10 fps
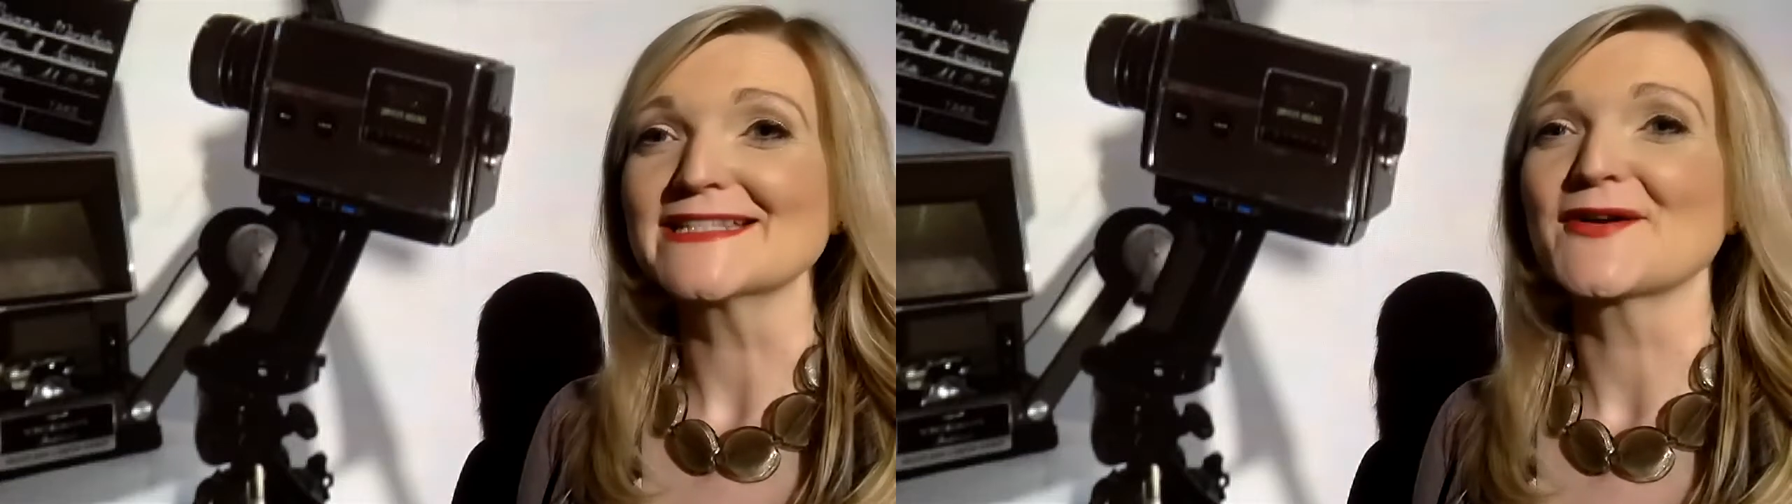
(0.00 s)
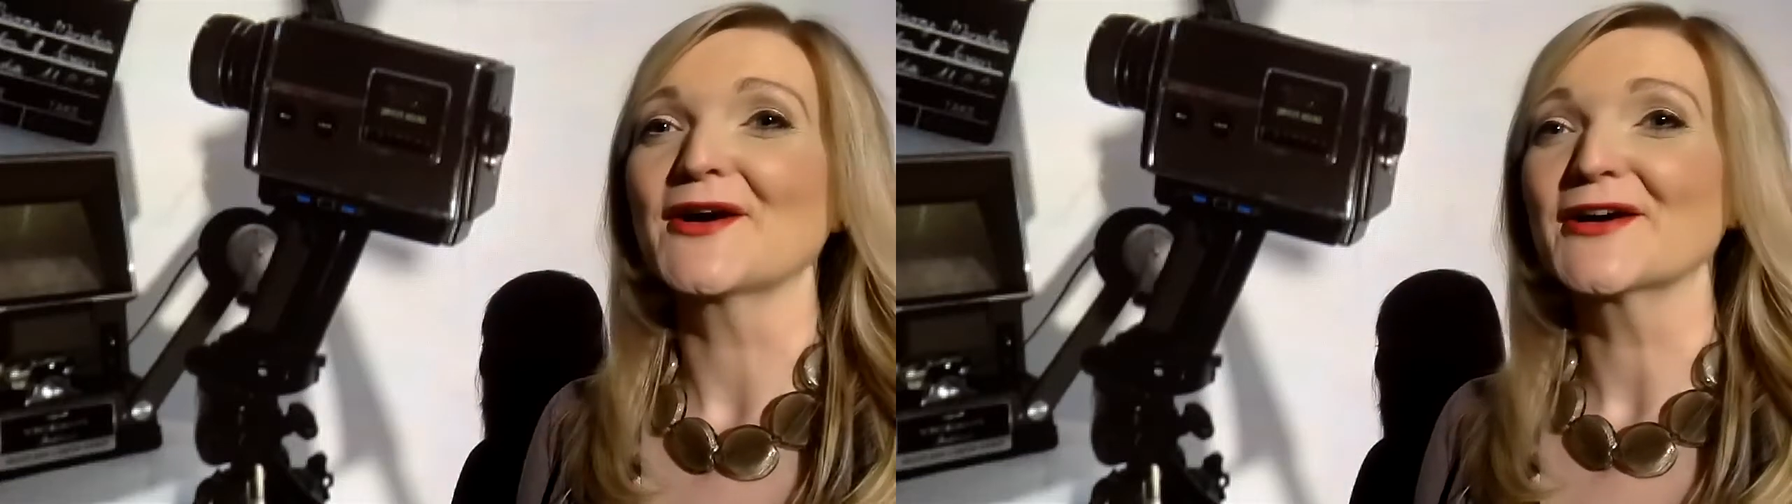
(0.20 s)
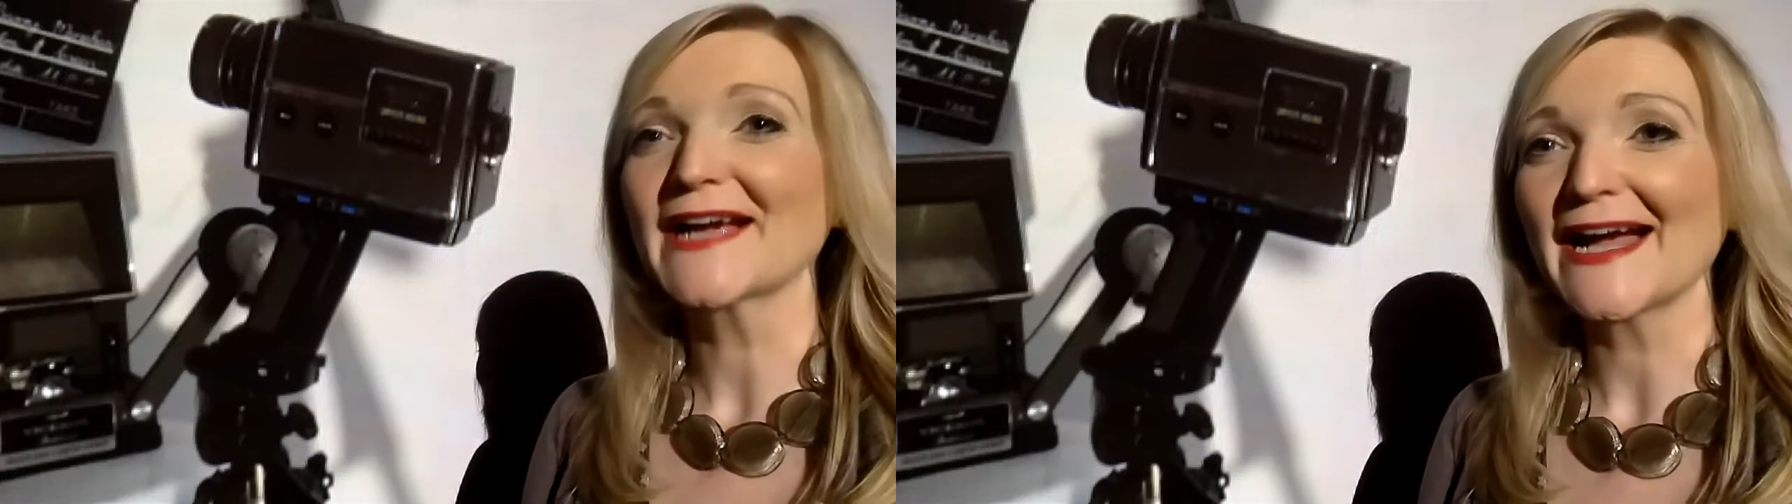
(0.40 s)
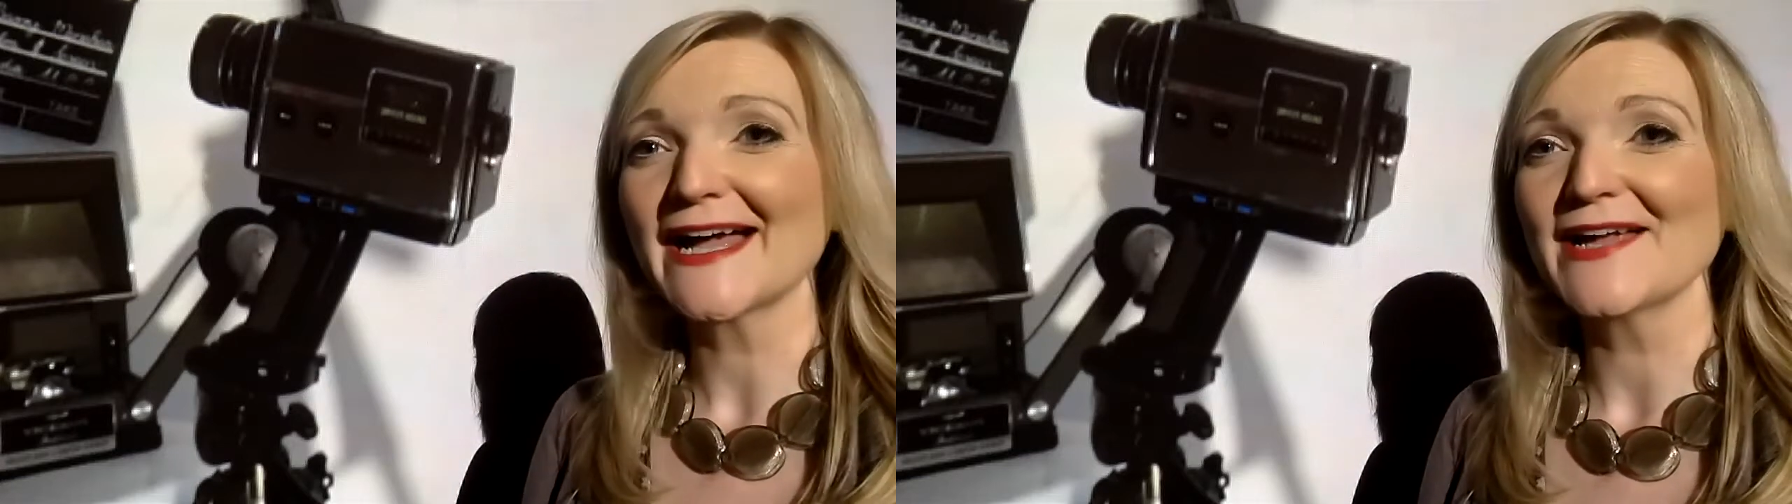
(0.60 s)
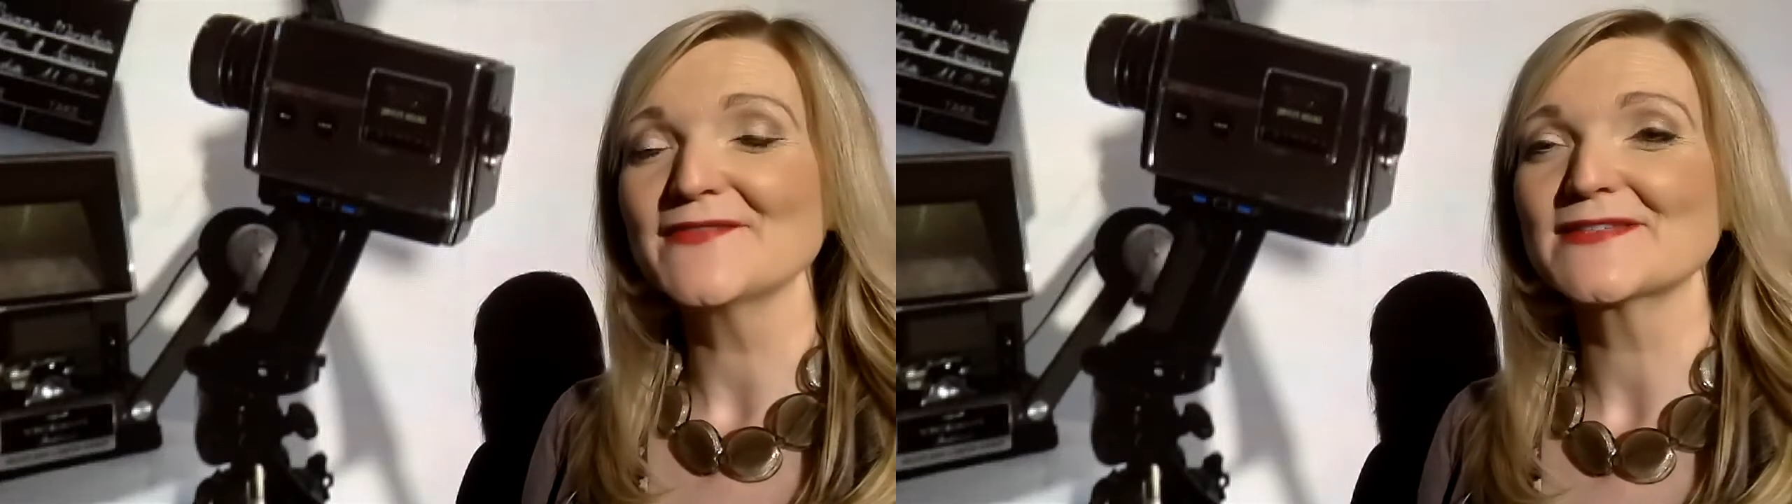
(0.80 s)

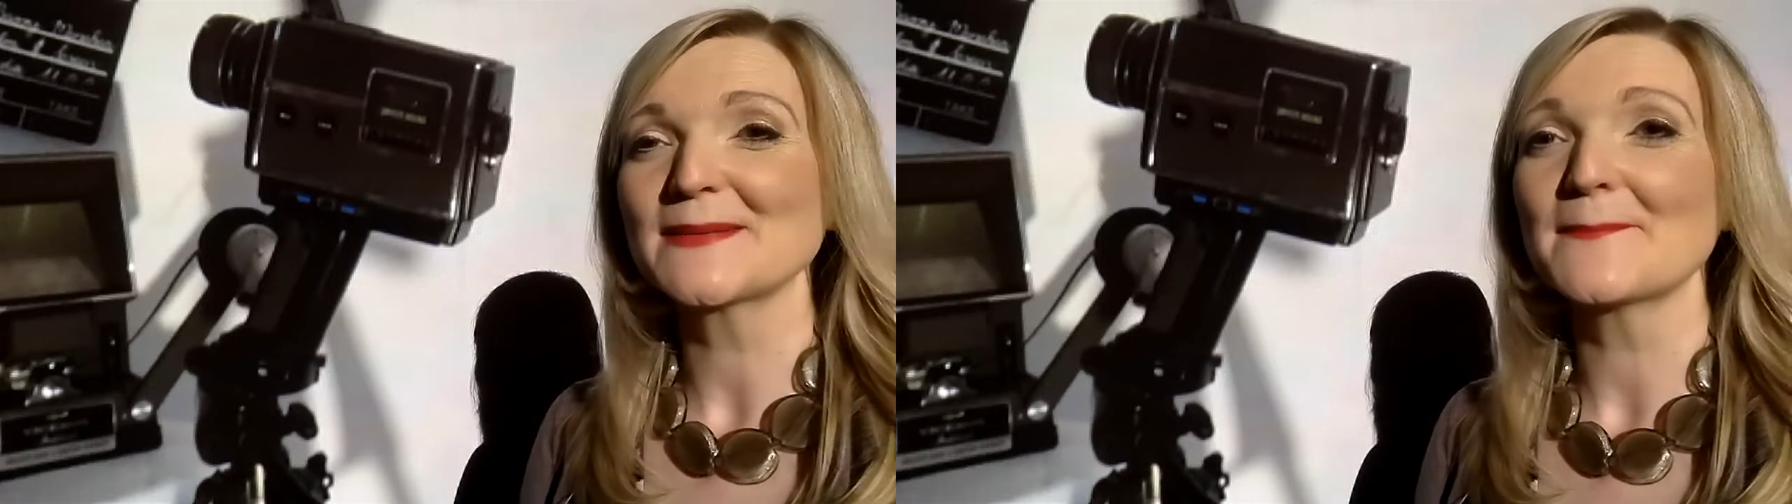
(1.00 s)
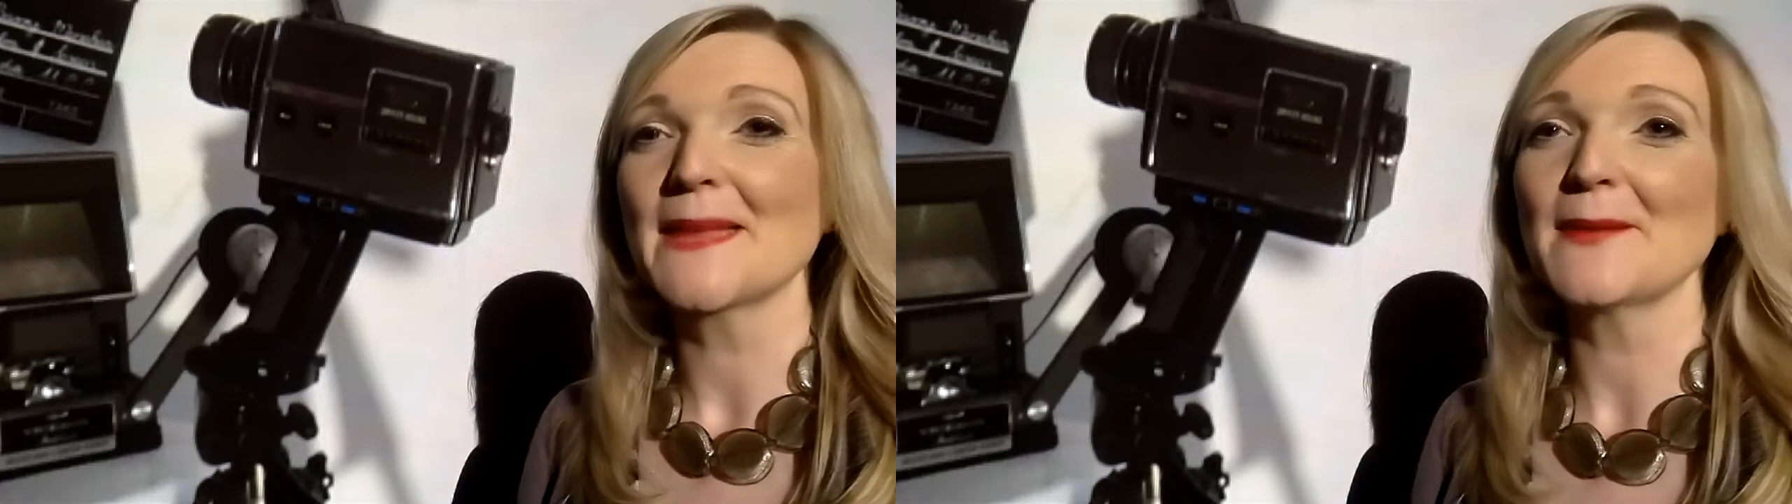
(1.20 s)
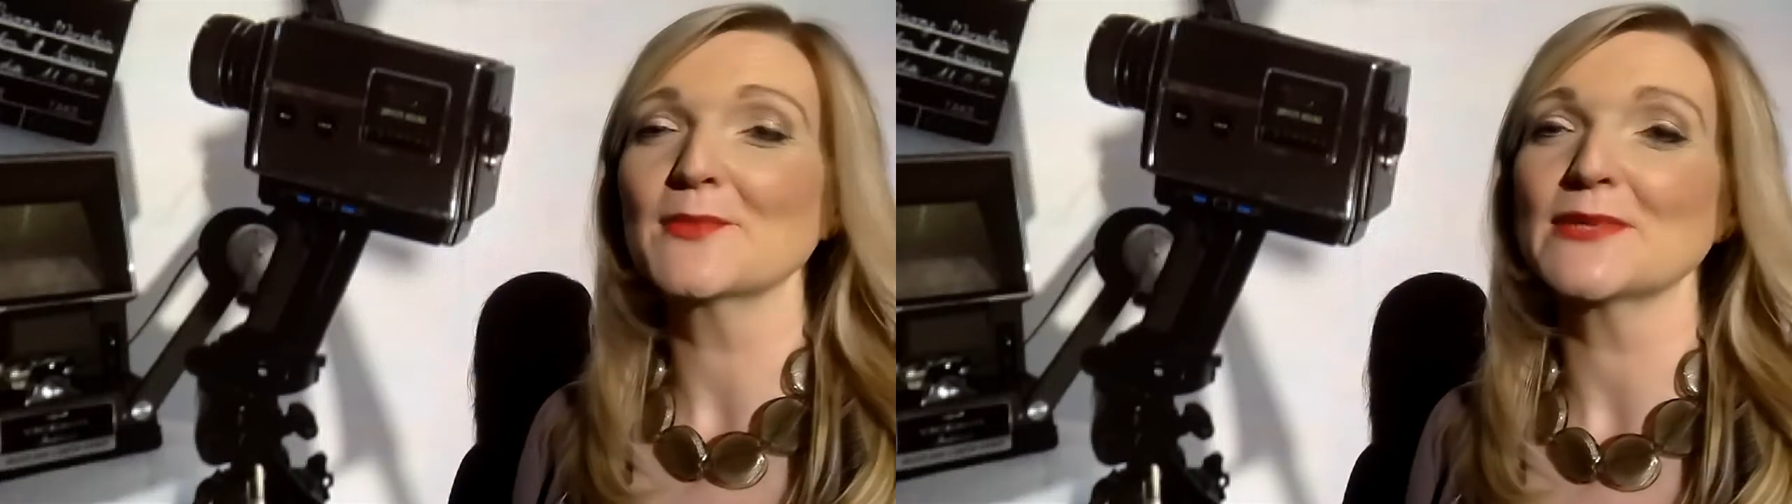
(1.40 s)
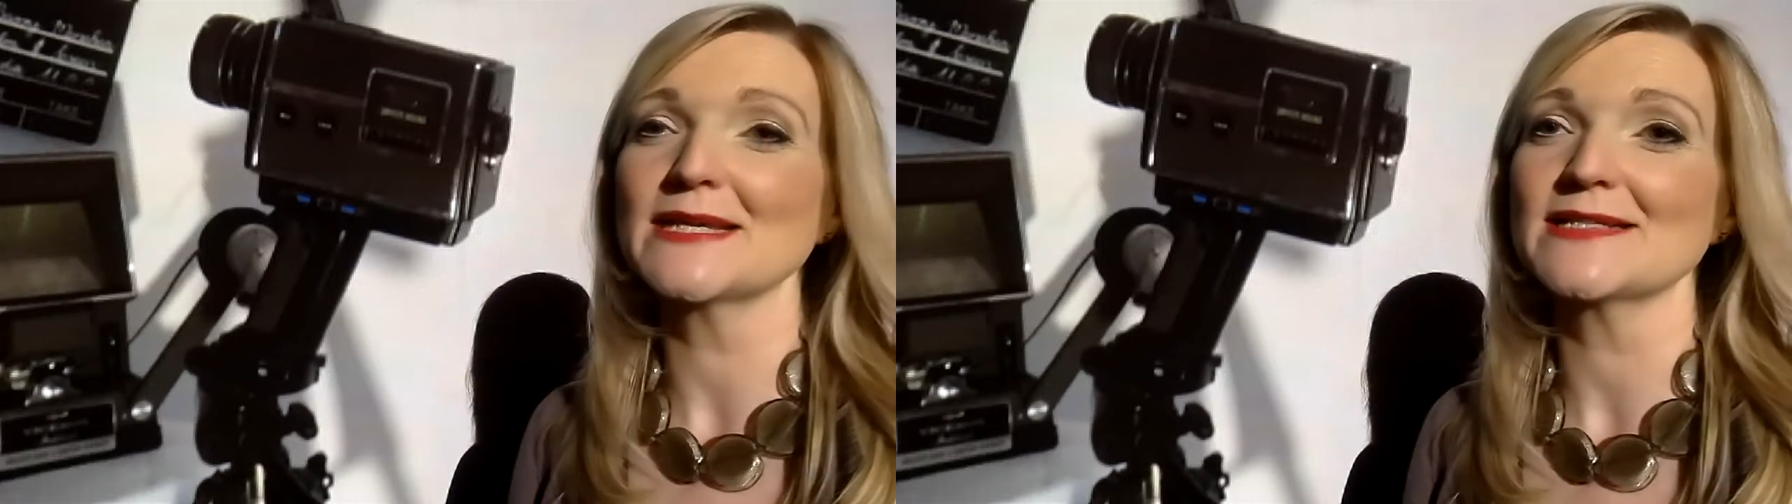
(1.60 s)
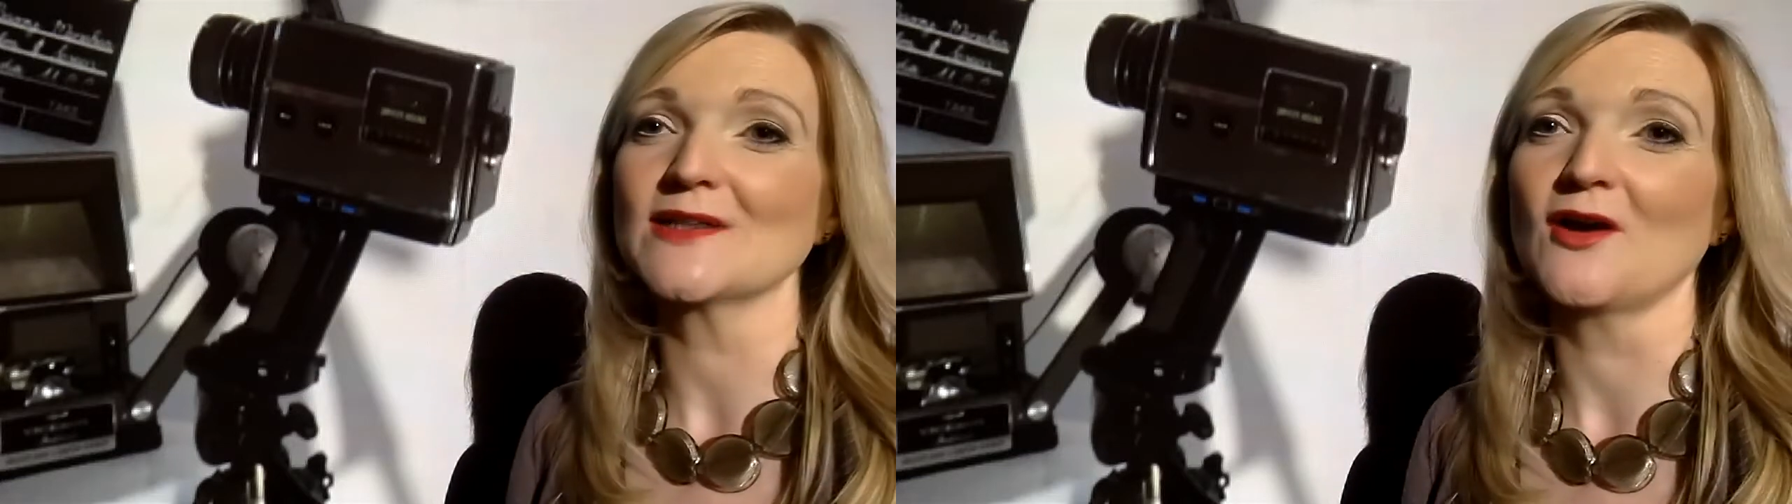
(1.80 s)
archives
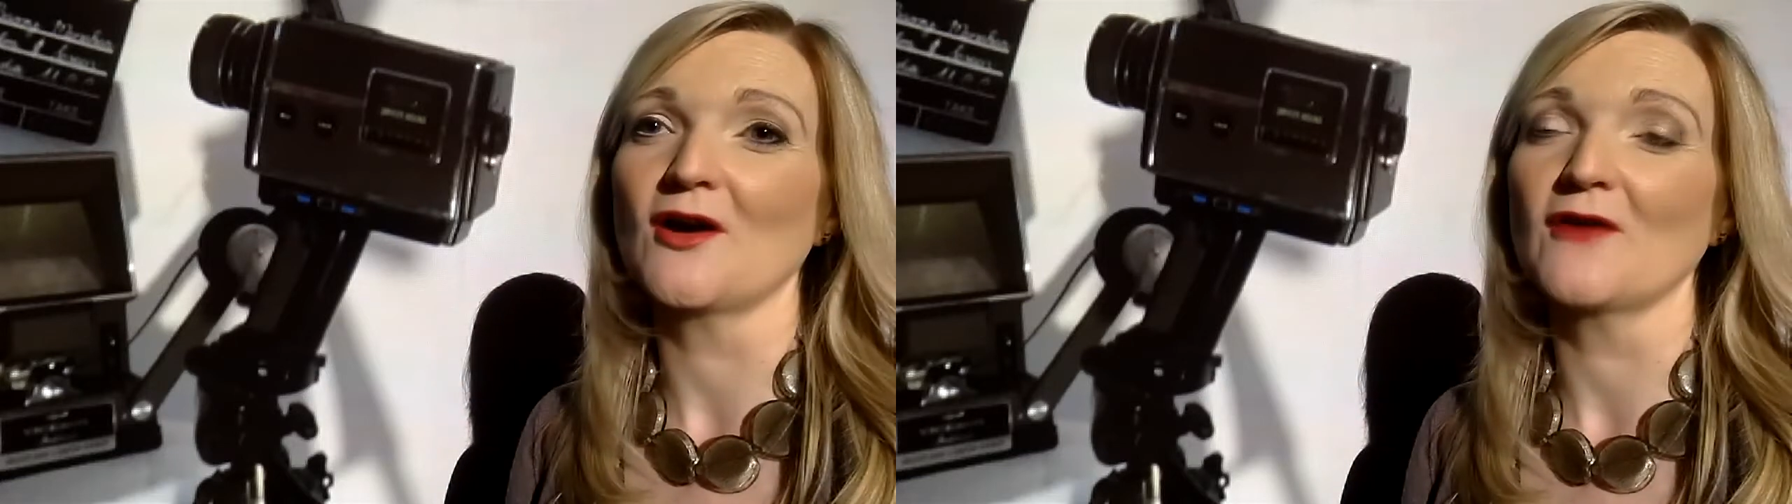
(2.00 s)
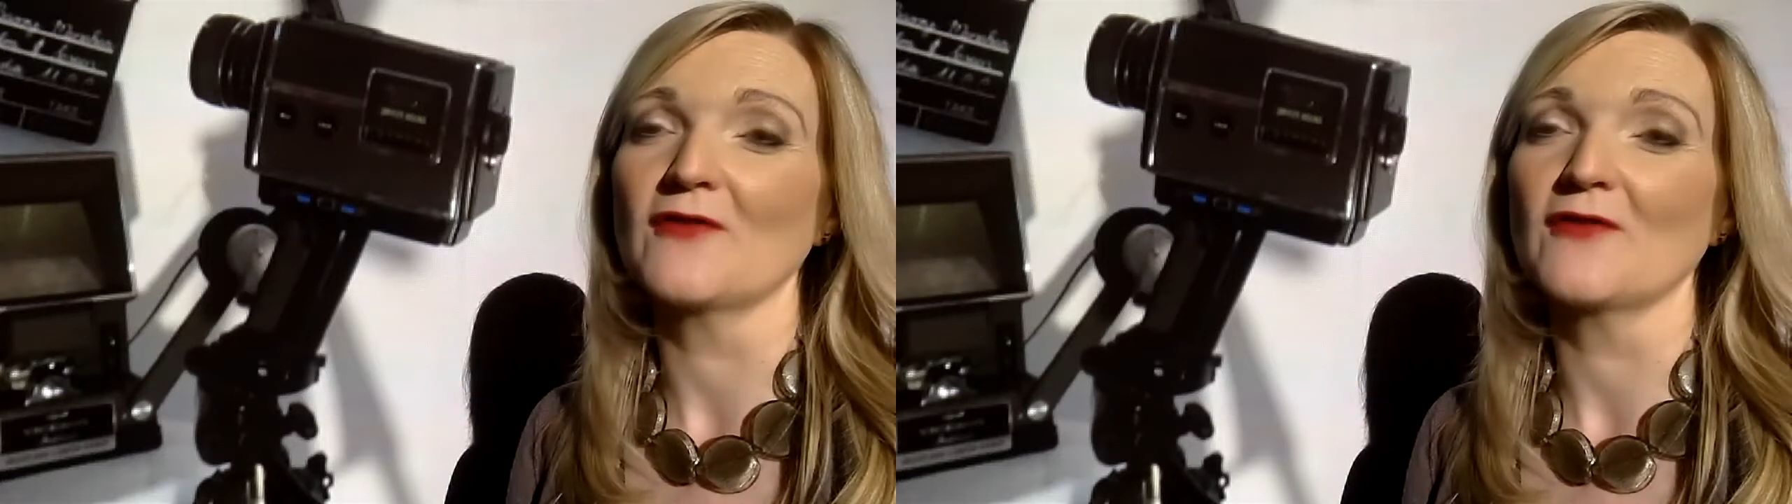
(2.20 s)
memories of